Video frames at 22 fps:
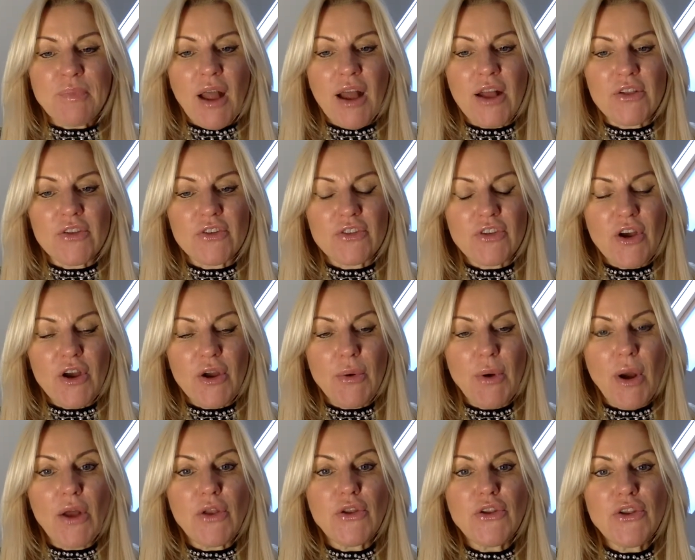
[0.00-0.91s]
And so
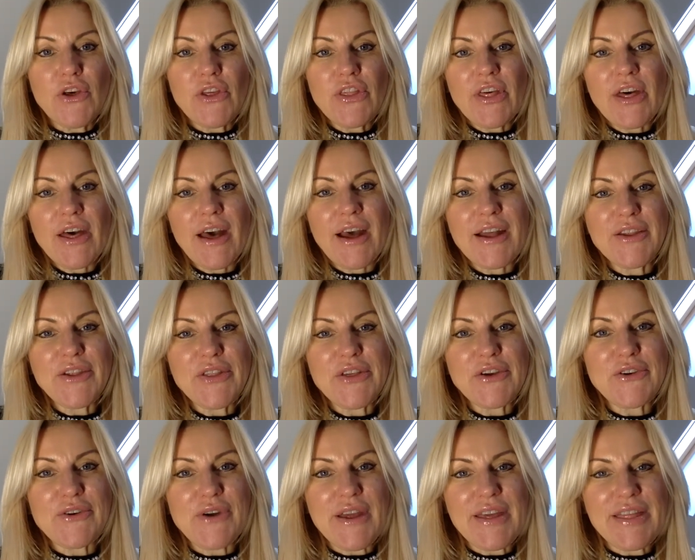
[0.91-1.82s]
another
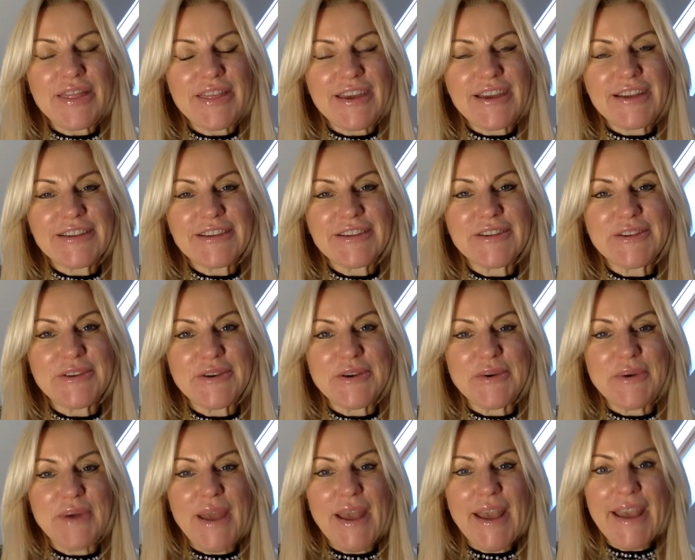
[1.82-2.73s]
great thing to
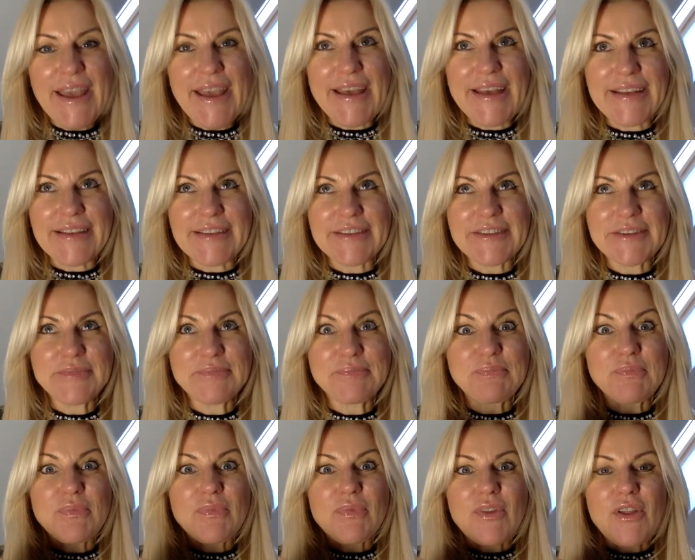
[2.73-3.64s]
do is
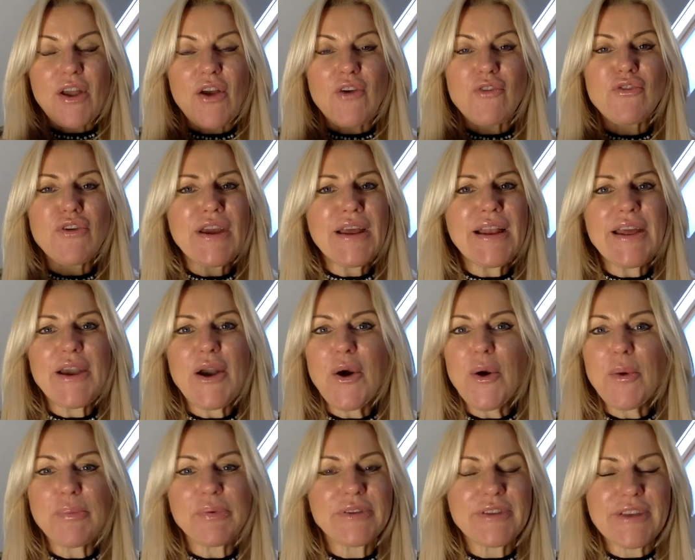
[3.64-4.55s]
really
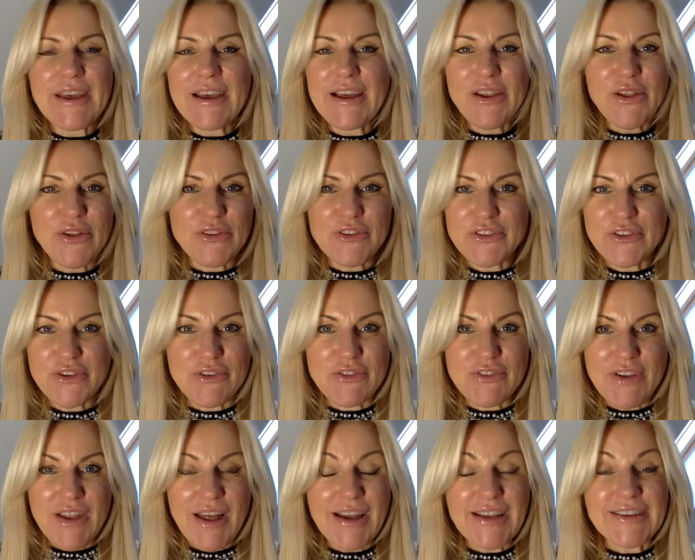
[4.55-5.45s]
upskill on
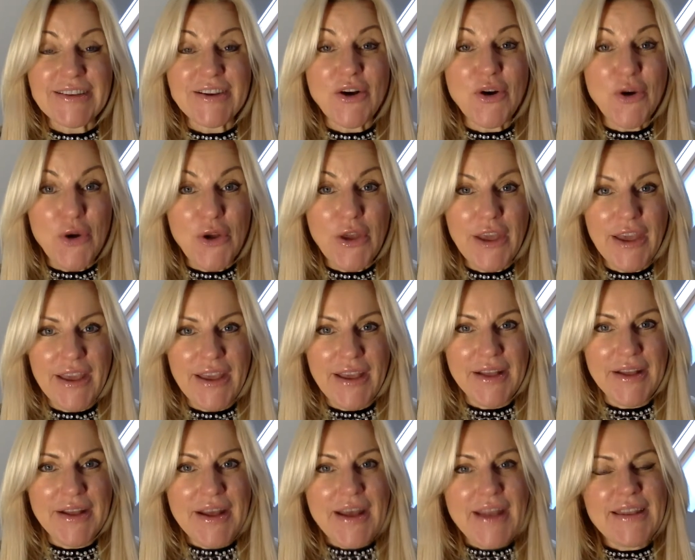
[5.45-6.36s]
stuff like
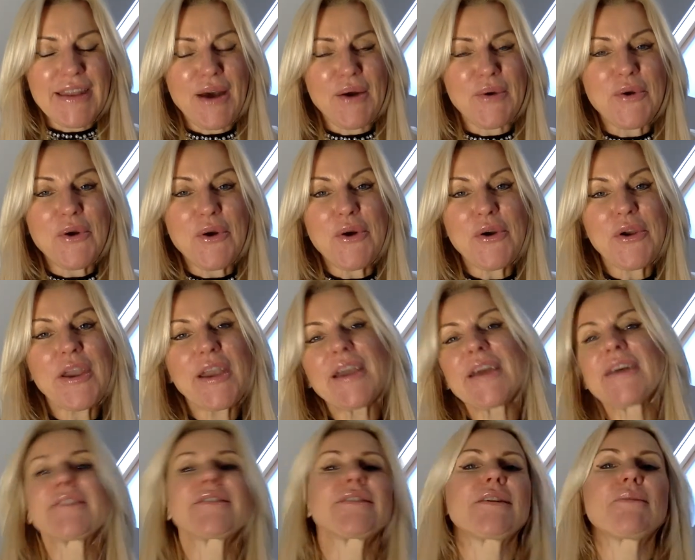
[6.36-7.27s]
cooking. Now, cooking
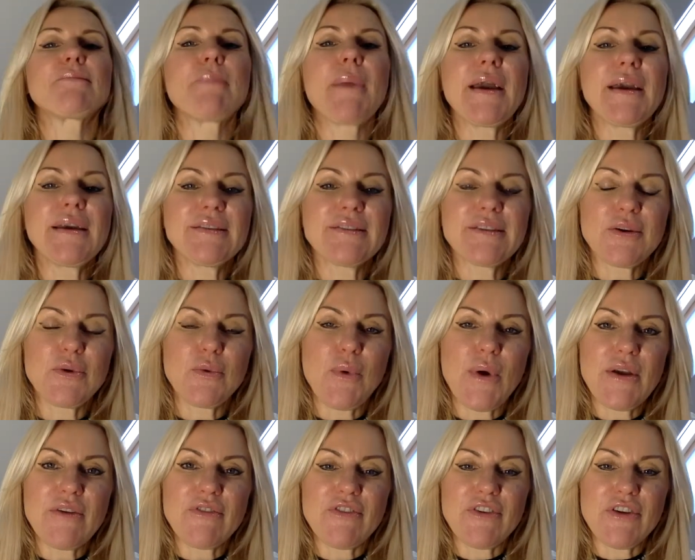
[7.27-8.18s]
is an amazing
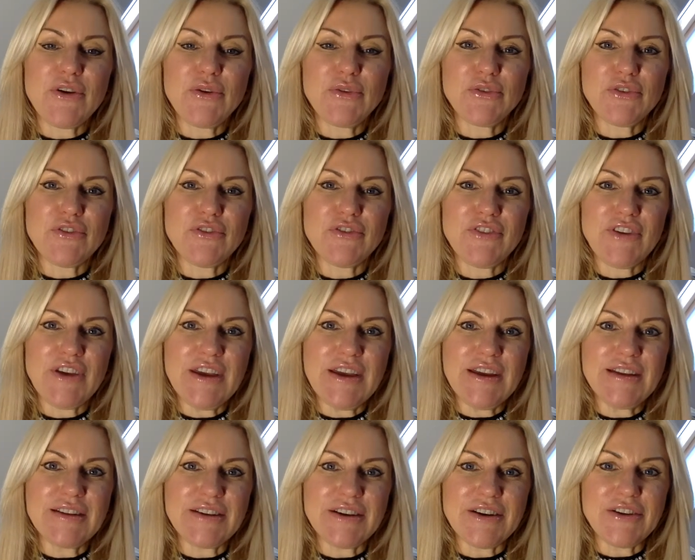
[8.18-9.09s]
way for you to
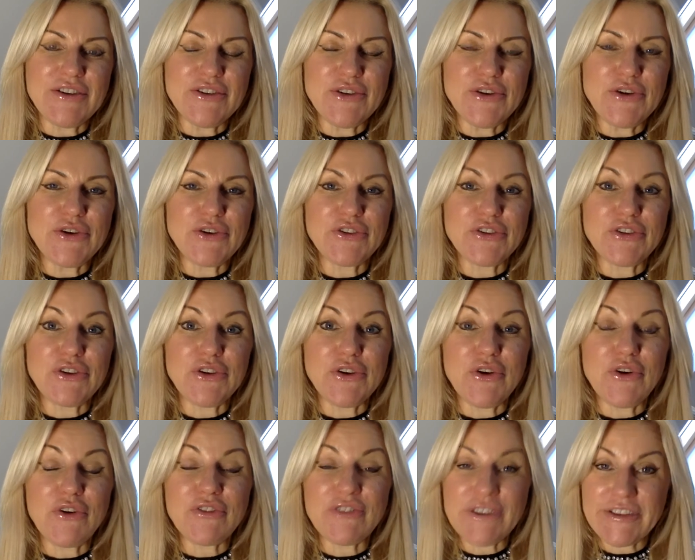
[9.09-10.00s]
feed and nurture
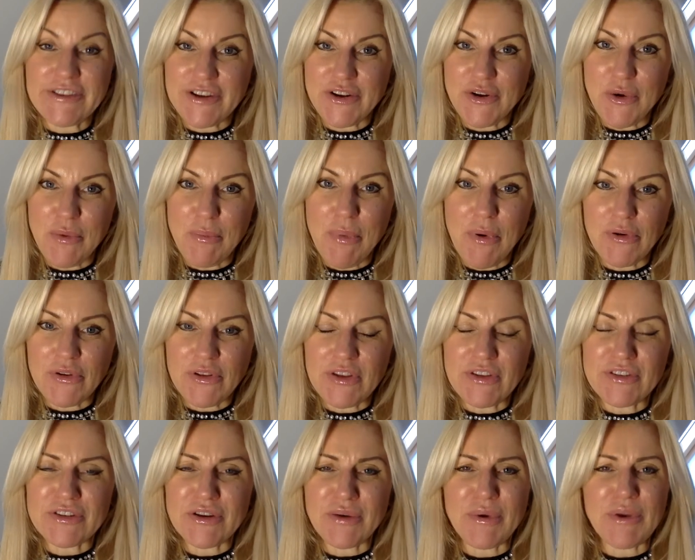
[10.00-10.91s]
your physical body.
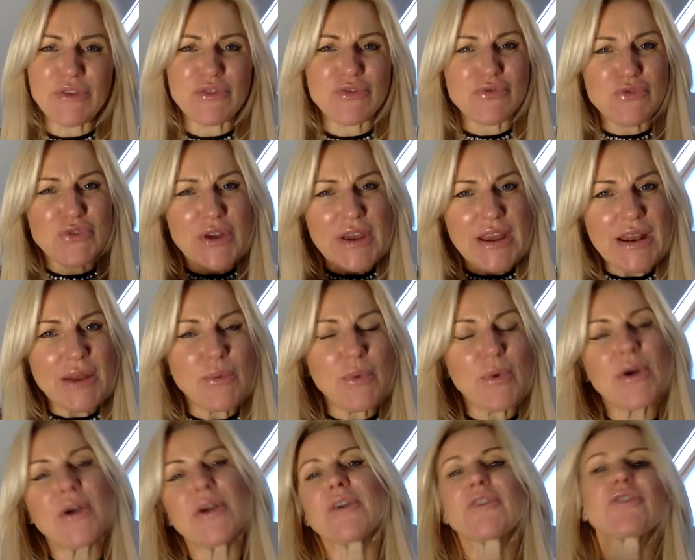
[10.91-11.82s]
So it really
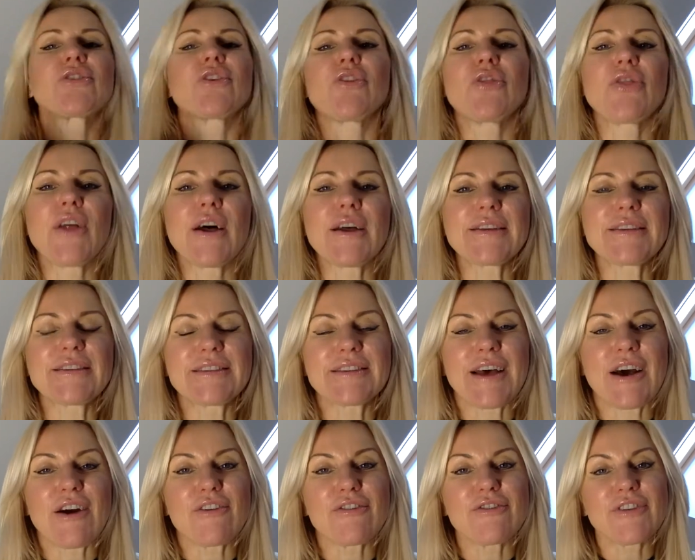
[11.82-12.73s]
works on that
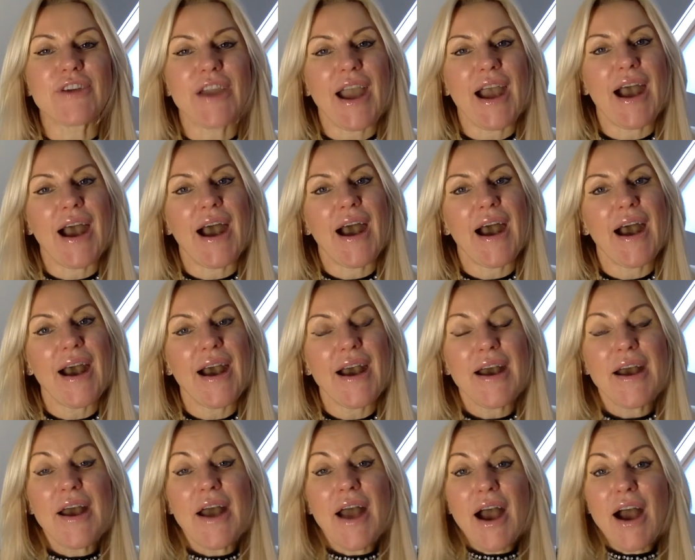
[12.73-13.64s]
self-care,
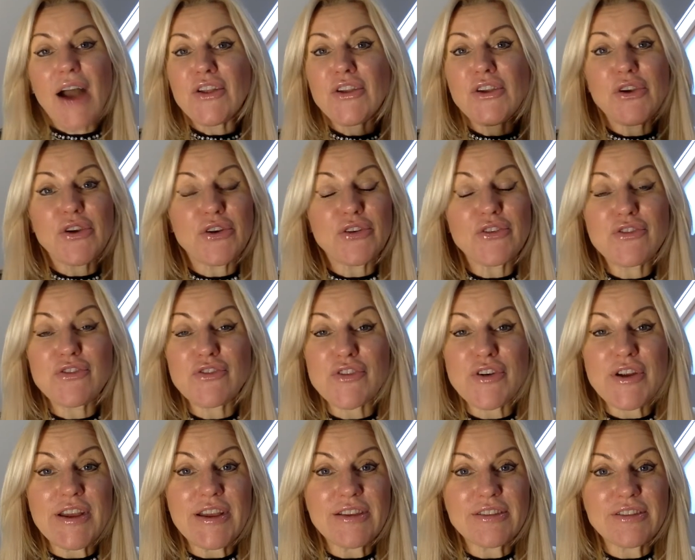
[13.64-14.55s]
and you can
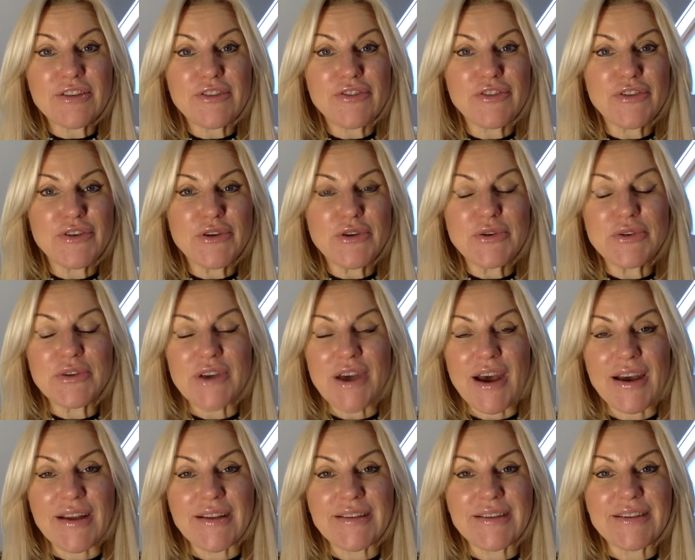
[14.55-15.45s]
freeze the food
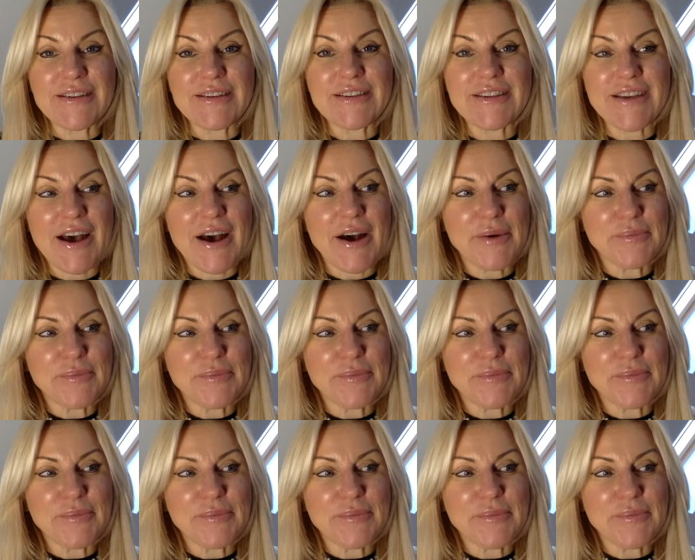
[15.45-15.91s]
and,